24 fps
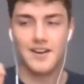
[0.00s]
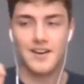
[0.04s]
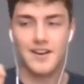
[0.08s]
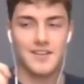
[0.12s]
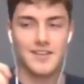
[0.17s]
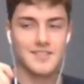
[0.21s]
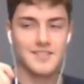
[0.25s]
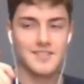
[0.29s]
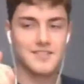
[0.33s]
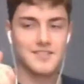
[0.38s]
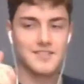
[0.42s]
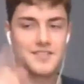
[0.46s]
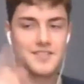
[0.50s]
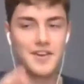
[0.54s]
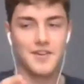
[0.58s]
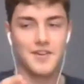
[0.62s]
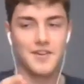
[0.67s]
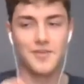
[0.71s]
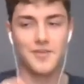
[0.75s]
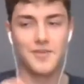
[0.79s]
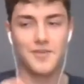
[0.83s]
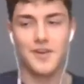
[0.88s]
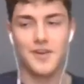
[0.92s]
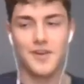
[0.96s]
so
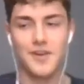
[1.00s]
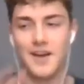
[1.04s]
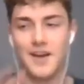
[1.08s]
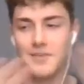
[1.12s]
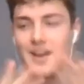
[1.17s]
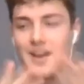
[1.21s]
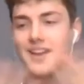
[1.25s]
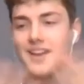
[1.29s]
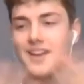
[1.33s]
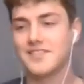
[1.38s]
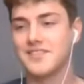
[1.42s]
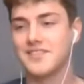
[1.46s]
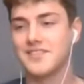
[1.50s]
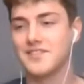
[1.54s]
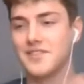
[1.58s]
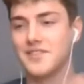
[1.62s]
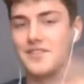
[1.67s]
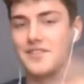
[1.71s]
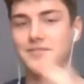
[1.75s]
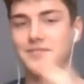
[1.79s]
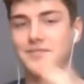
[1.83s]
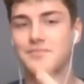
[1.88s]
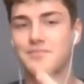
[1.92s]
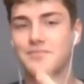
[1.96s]
I'm gonna actually do a
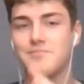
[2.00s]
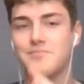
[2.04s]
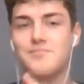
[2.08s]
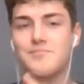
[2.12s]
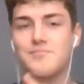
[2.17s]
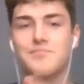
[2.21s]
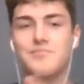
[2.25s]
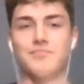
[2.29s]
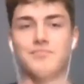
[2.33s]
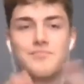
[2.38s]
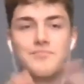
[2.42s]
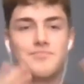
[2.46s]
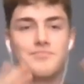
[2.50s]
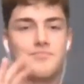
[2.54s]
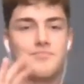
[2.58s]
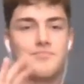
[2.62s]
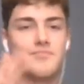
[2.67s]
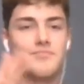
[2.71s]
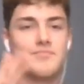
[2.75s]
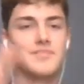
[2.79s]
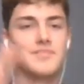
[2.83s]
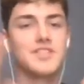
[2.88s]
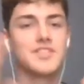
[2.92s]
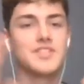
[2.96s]

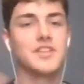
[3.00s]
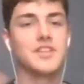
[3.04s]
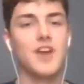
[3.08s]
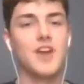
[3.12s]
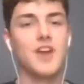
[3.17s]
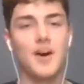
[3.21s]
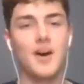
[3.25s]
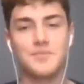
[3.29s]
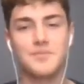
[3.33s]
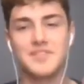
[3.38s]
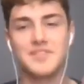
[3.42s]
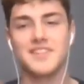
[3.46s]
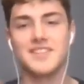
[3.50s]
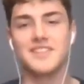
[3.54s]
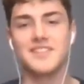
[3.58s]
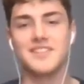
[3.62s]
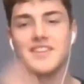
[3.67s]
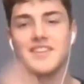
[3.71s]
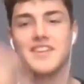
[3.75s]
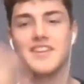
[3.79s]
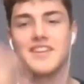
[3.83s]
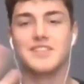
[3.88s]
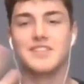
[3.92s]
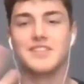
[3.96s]
synopsis
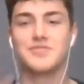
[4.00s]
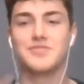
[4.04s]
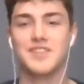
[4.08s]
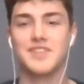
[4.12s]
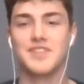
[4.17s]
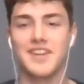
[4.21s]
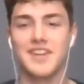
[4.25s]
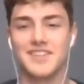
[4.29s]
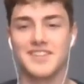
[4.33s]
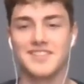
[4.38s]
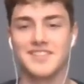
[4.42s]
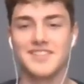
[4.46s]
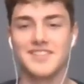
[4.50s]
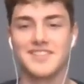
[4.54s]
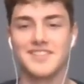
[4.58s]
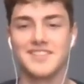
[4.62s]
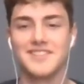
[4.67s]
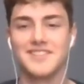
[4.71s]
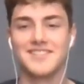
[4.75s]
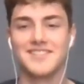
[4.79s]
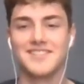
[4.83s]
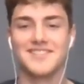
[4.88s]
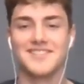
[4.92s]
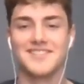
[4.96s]
introduction
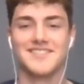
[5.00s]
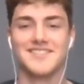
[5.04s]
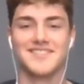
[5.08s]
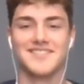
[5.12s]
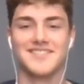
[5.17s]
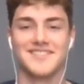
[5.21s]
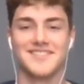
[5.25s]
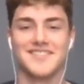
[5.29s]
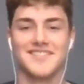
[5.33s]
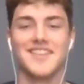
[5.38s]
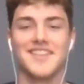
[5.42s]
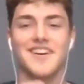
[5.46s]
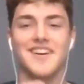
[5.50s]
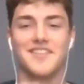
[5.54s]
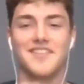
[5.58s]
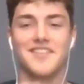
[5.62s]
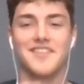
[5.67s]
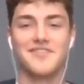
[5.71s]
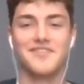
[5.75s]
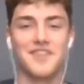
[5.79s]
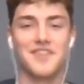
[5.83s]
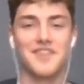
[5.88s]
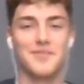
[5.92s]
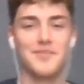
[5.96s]
of
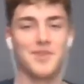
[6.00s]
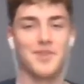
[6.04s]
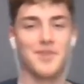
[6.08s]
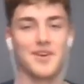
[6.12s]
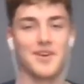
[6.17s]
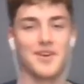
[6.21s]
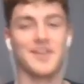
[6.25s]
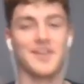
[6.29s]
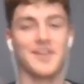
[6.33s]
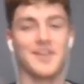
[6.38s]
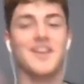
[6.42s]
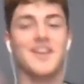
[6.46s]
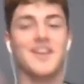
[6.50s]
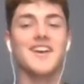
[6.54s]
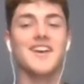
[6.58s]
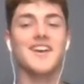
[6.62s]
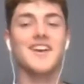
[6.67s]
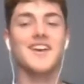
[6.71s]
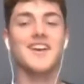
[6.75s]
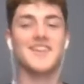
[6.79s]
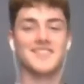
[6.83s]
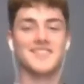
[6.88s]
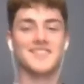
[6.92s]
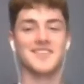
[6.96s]
Phil Walker. So
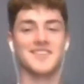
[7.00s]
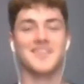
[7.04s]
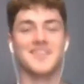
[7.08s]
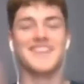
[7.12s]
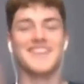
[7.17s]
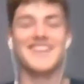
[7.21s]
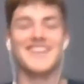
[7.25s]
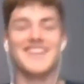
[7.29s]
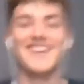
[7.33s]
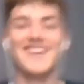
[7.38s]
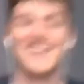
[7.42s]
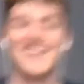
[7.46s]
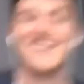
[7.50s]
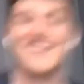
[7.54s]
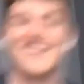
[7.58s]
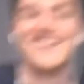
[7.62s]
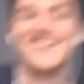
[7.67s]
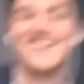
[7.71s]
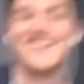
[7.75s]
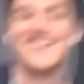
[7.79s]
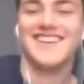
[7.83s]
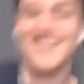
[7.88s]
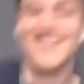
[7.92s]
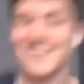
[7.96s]
he
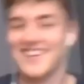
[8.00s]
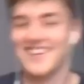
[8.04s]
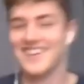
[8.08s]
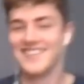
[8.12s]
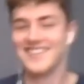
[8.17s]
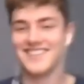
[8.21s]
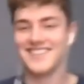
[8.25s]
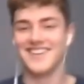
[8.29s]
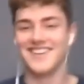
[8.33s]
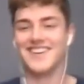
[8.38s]
he is uh,